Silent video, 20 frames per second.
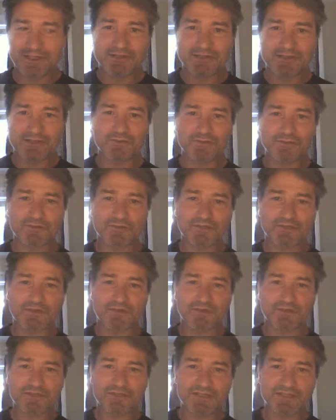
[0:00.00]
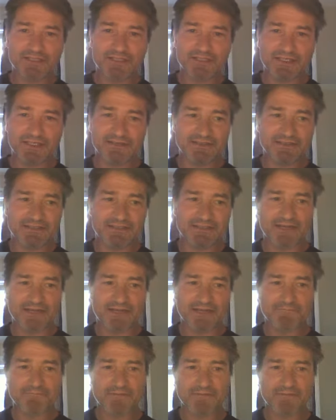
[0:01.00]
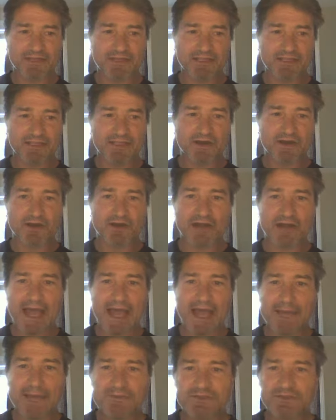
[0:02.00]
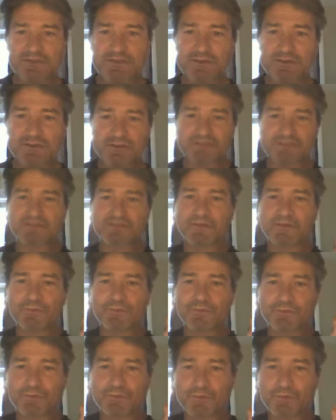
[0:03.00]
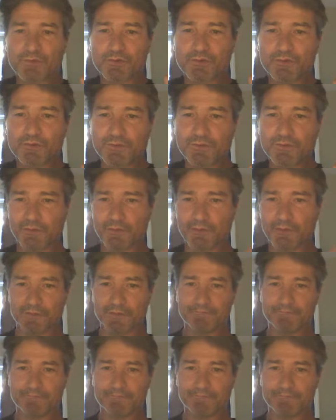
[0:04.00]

So the question here is that are absolutes provable?